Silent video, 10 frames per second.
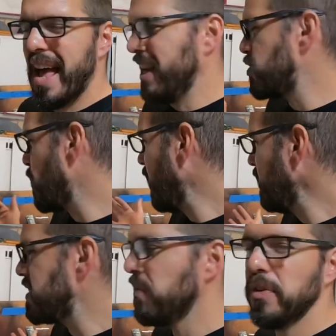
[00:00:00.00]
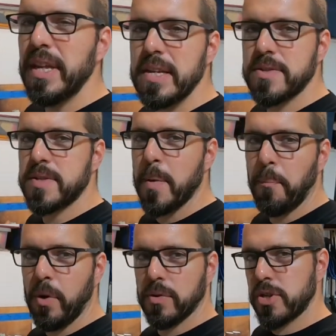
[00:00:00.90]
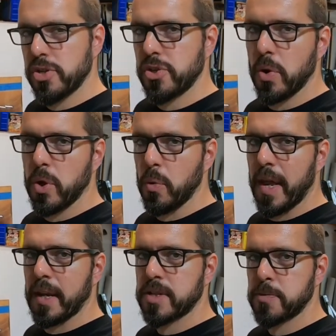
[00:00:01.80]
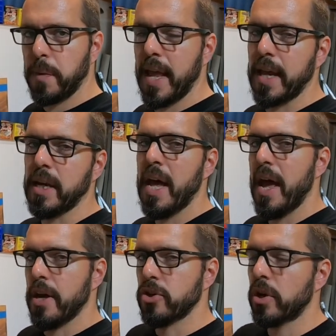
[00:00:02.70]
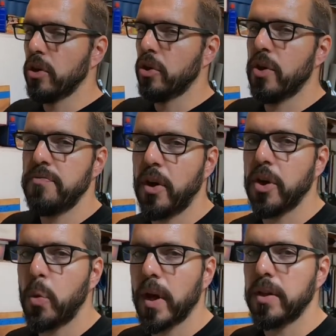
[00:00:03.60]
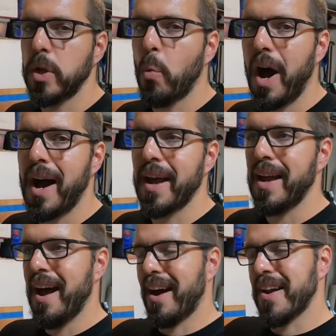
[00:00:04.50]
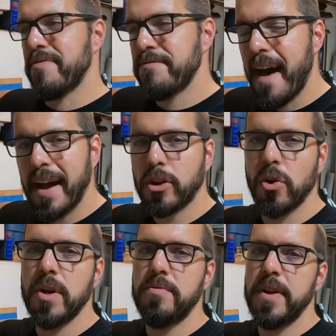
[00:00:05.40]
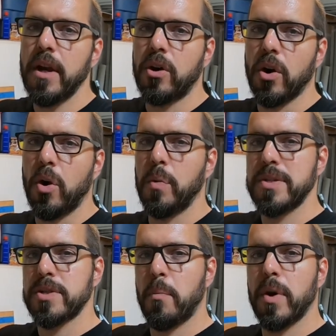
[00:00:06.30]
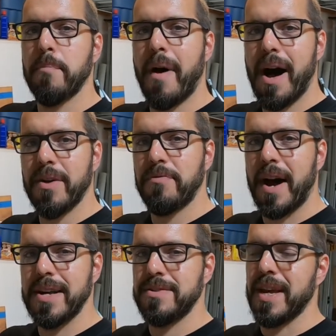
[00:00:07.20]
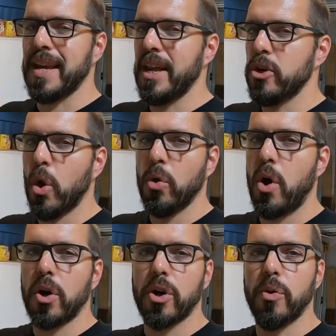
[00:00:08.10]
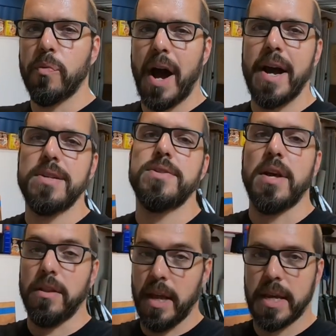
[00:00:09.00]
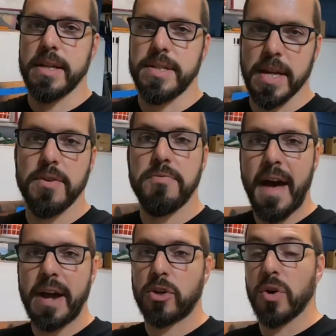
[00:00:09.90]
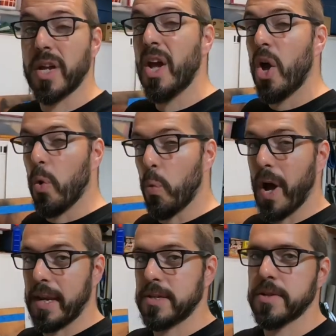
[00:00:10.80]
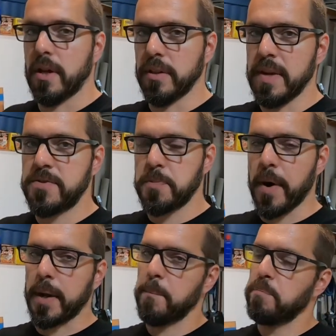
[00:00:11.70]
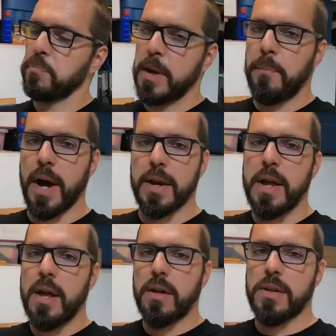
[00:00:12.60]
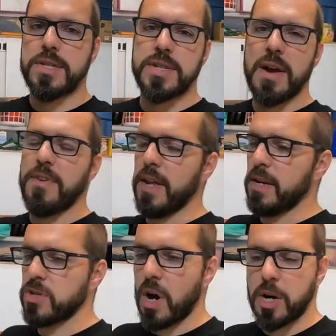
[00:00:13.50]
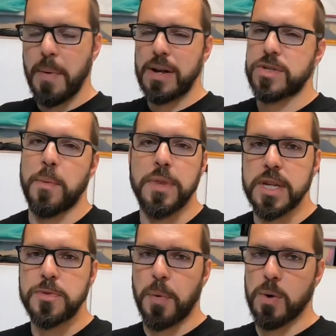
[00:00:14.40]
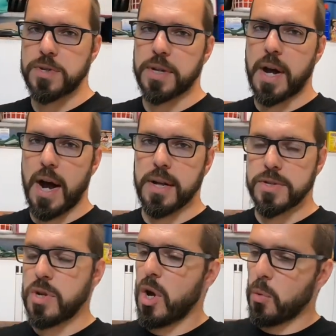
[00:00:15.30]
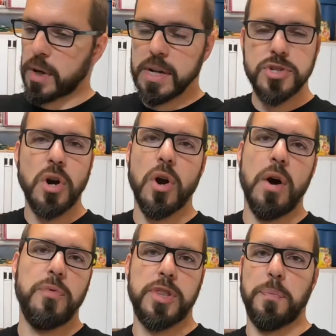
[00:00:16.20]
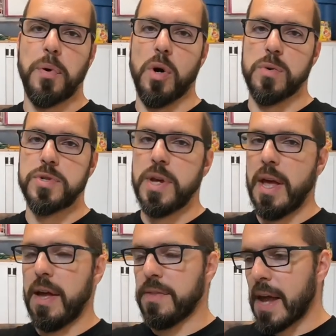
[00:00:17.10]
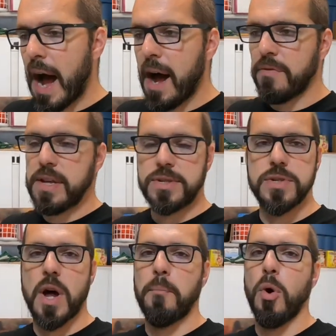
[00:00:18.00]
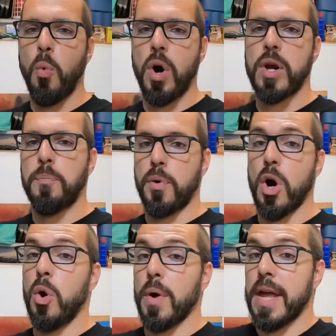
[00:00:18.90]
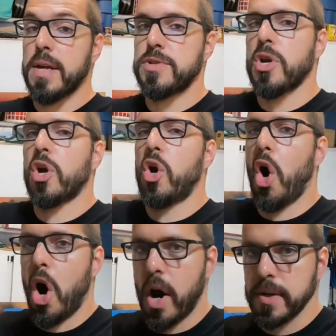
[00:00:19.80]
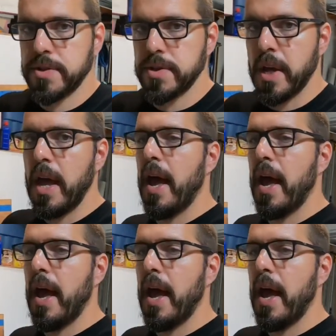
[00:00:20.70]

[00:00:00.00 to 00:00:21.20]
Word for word: And it's relatively simple to show you and explain, and you're gonna learn very quickly why on a factory vehicle, when someone modifies it, it no longer rides like it did factory when it's a leaf spring. But let's dive in, talk about some of these pros and cons. We're gonna start off with the pros. And the obvious number one pro is cost.